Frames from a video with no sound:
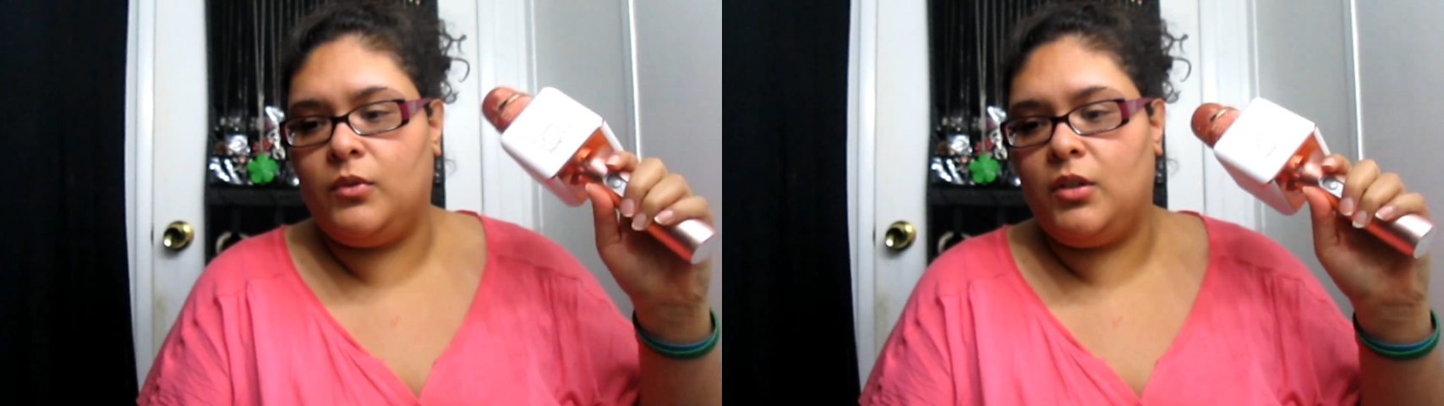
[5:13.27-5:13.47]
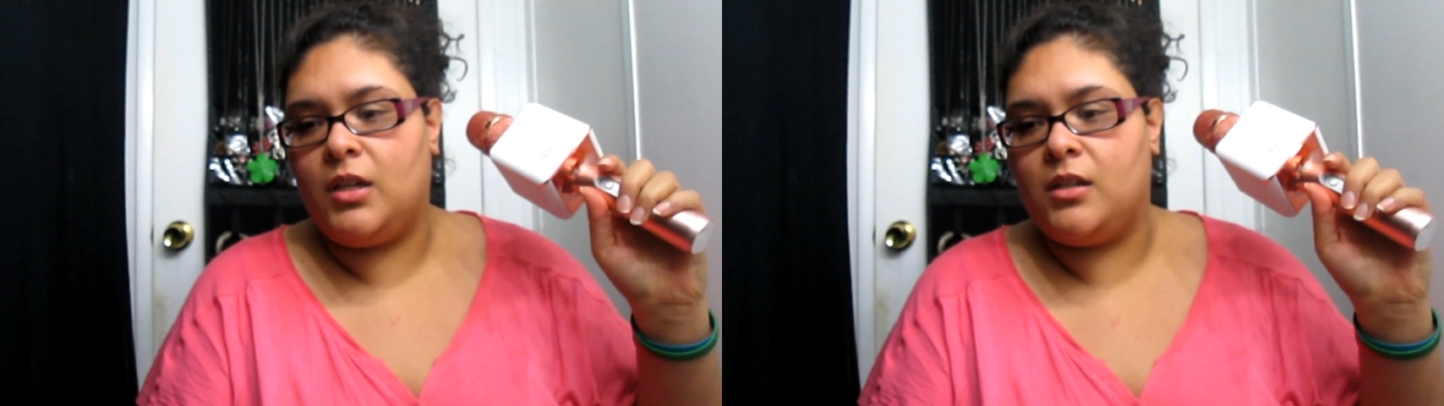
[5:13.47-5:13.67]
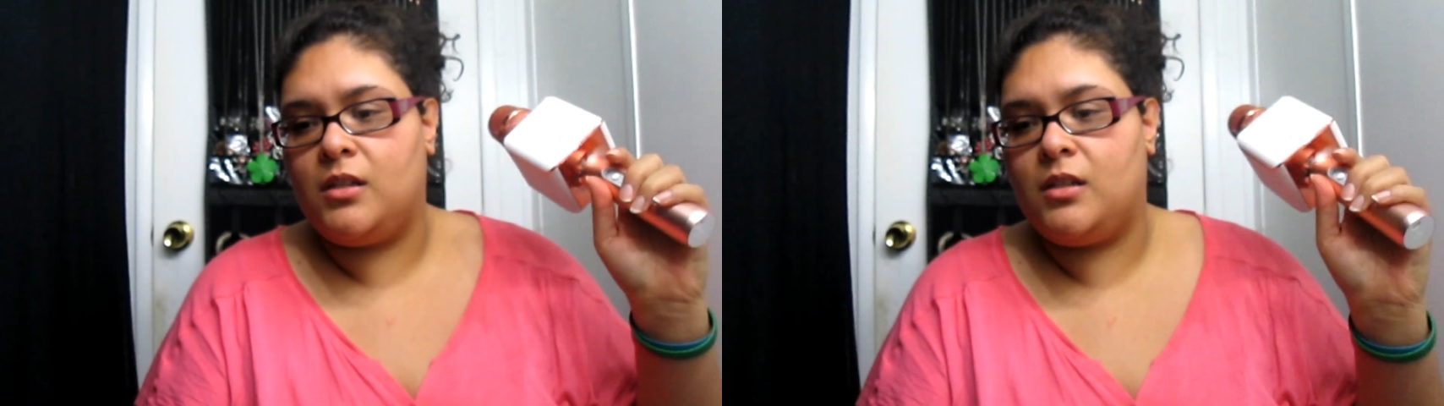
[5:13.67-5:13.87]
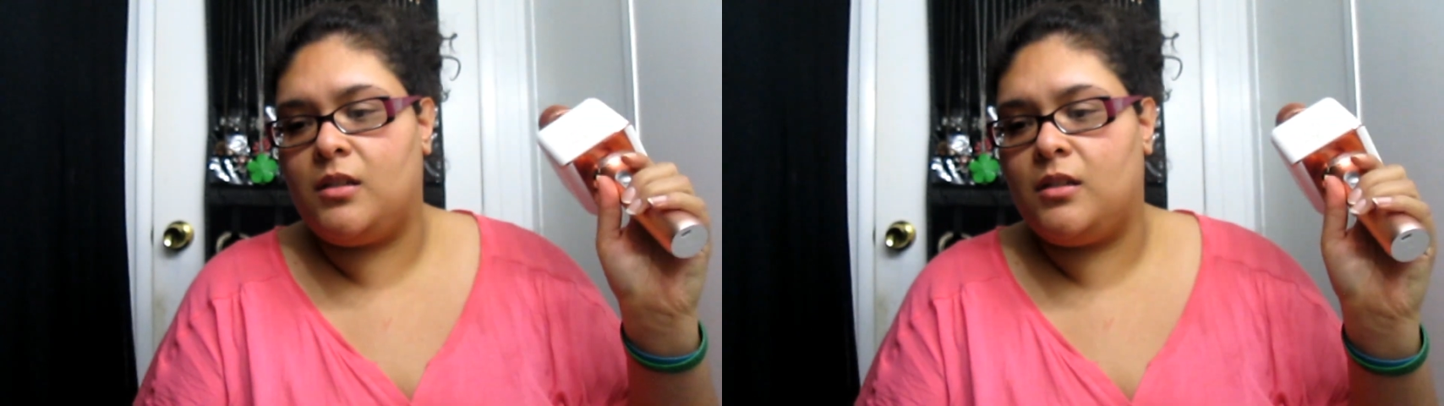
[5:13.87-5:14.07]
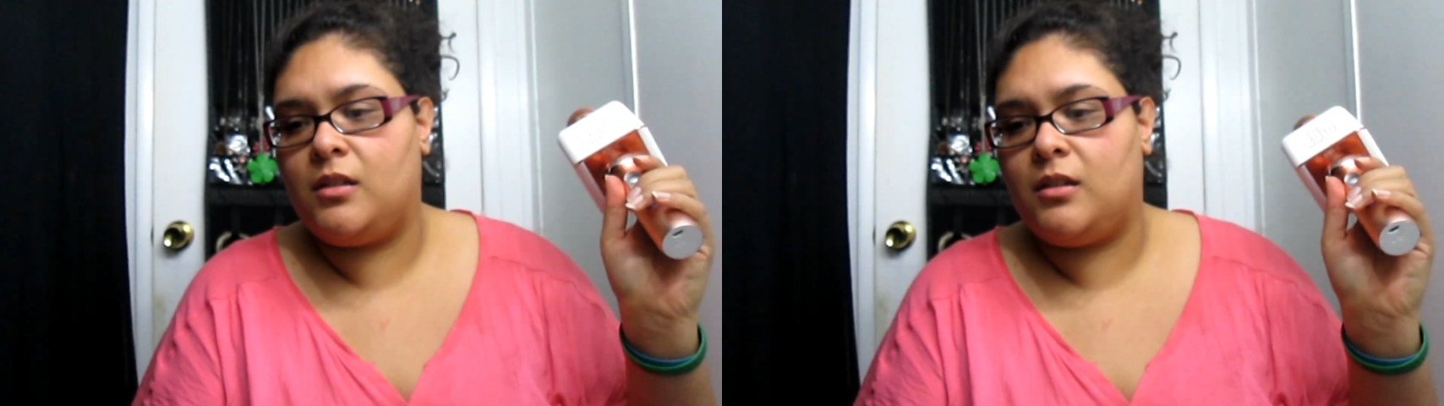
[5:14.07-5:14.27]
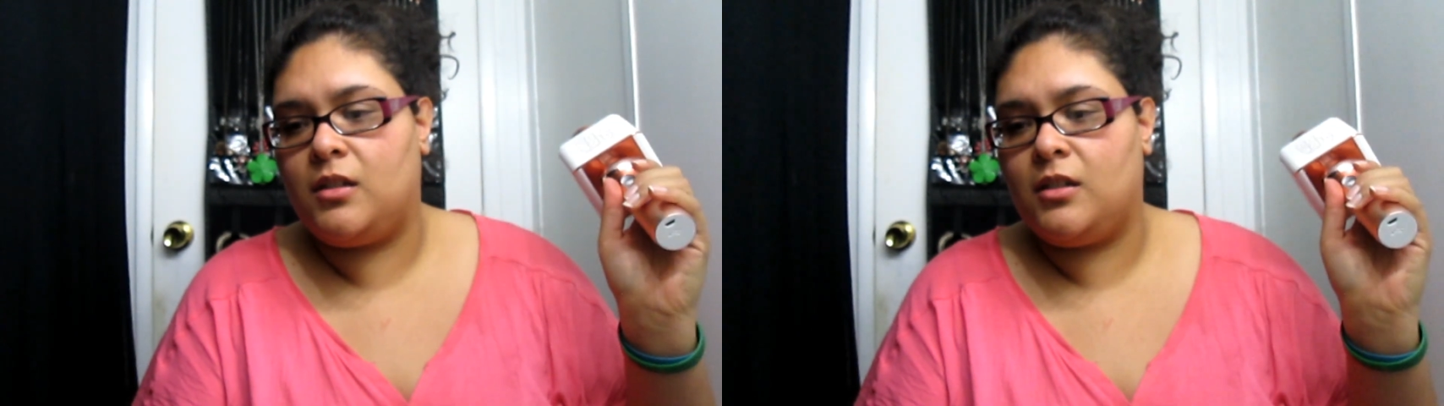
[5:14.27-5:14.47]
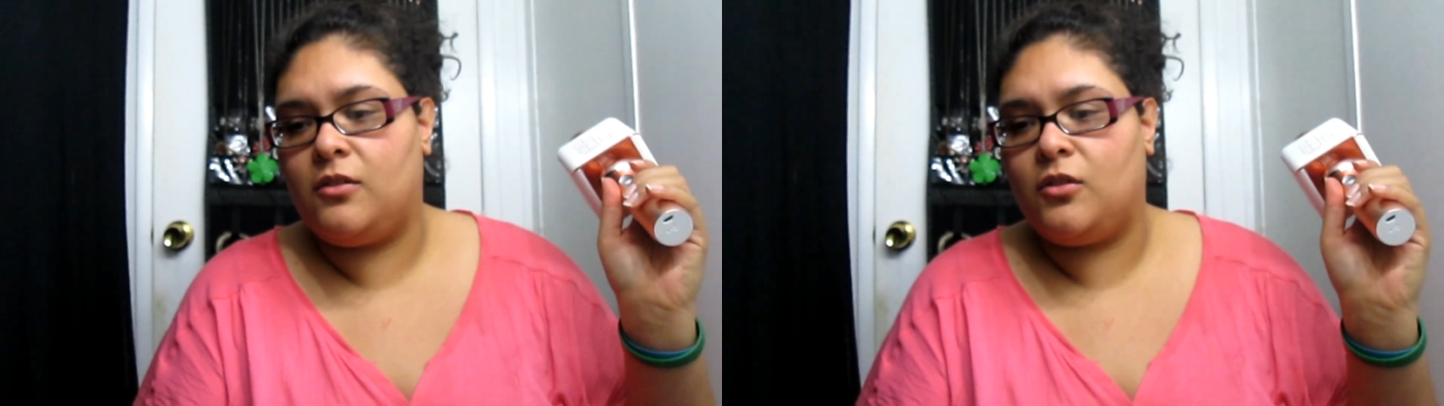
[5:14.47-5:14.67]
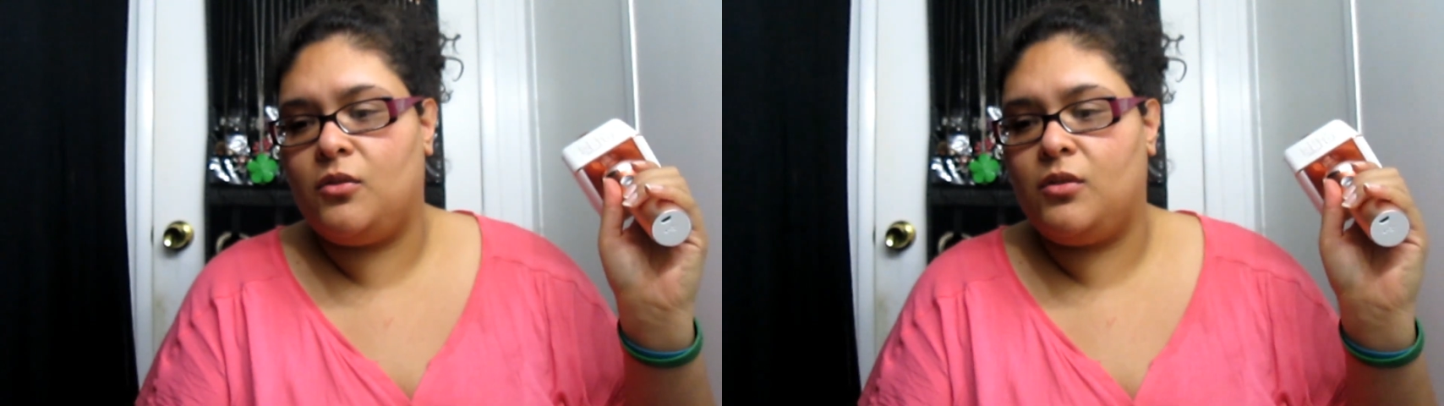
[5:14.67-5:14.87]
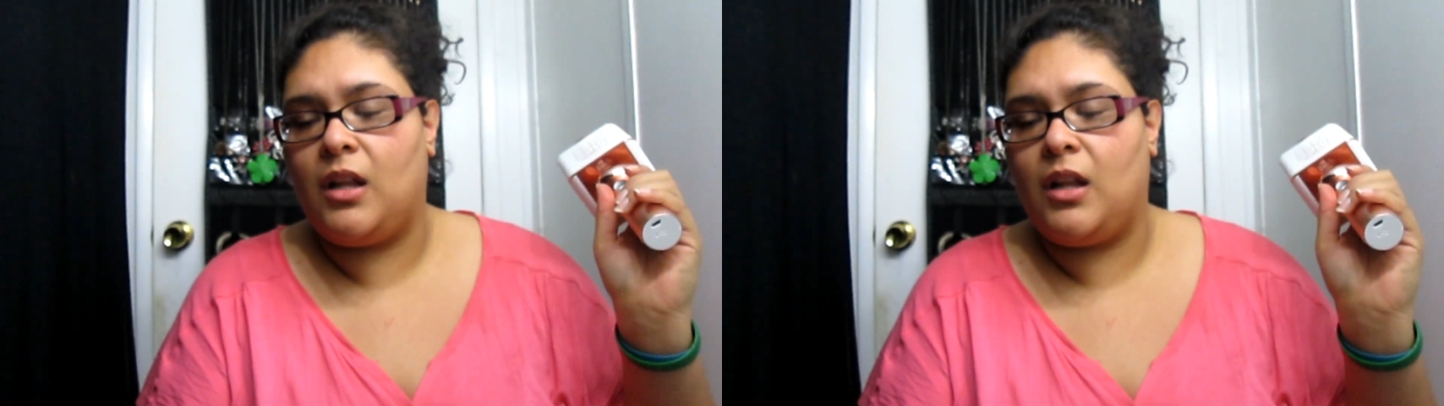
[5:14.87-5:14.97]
You can just do